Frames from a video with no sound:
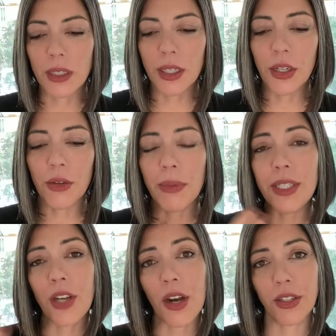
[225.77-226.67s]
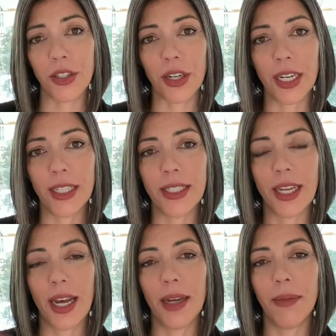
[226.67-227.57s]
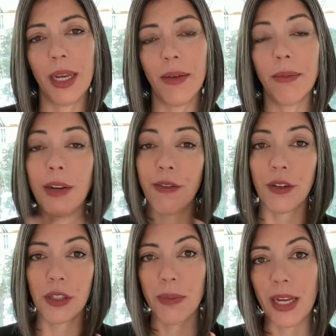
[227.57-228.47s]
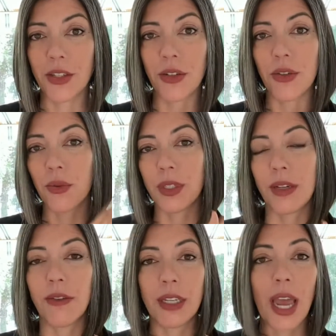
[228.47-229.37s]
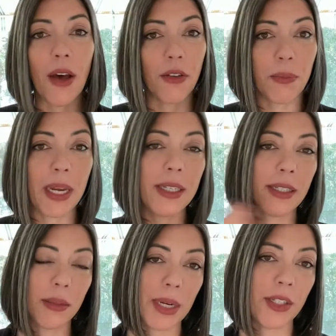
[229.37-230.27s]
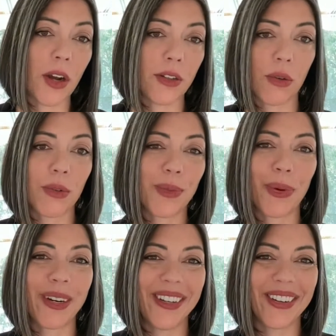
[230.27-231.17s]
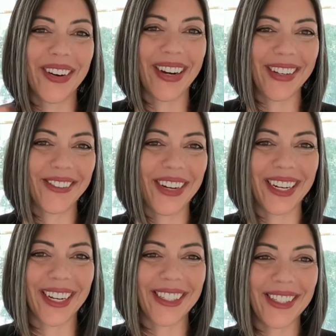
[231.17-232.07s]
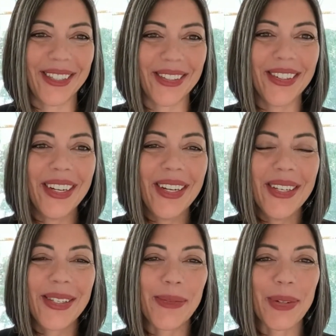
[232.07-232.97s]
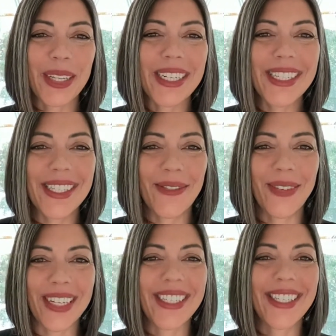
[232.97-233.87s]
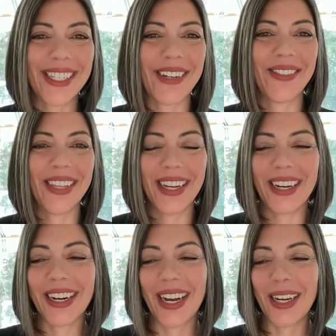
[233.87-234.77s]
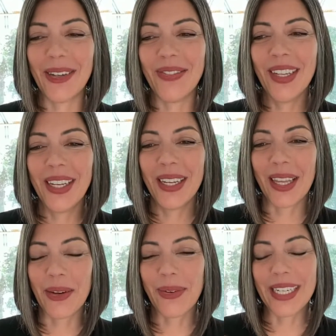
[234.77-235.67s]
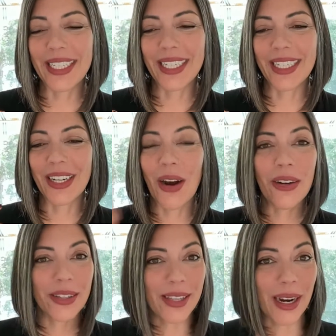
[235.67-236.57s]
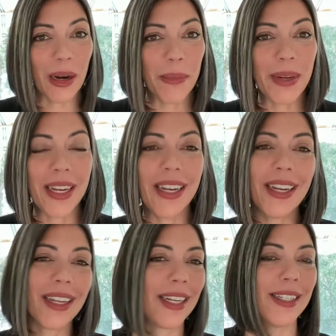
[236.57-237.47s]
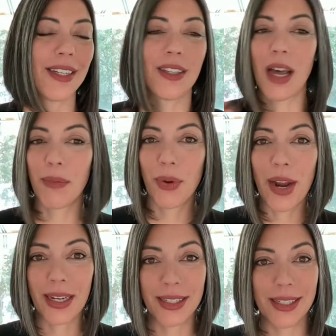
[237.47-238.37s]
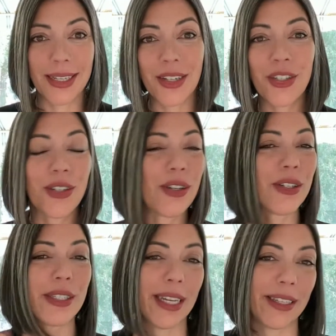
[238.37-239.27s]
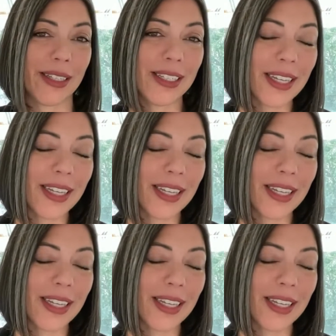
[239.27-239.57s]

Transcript: you know, my doctorate and my first master's was definitely health-based, and my doctorate was more integrative, and I got to do some really fun stuff there. Like we did art therapy, and I did a lot more existential, death and